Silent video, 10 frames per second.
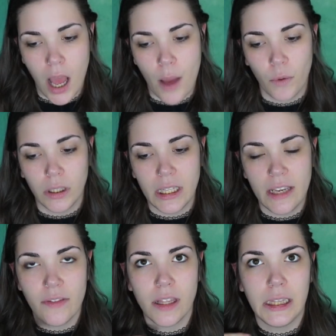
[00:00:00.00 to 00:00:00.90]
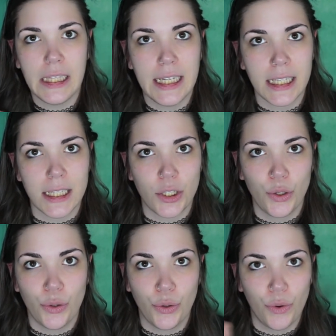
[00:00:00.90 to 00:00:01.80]
I will leave the links
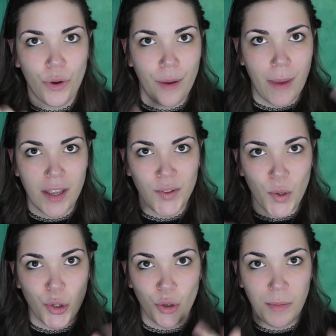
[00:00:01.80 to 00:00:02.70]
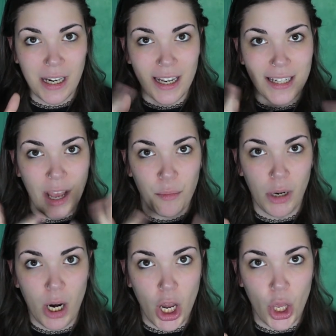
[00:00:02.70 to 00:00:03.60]
to my social media down
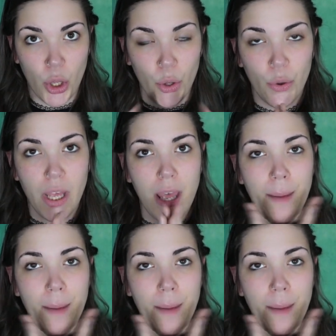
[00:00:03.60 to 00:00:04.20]
below.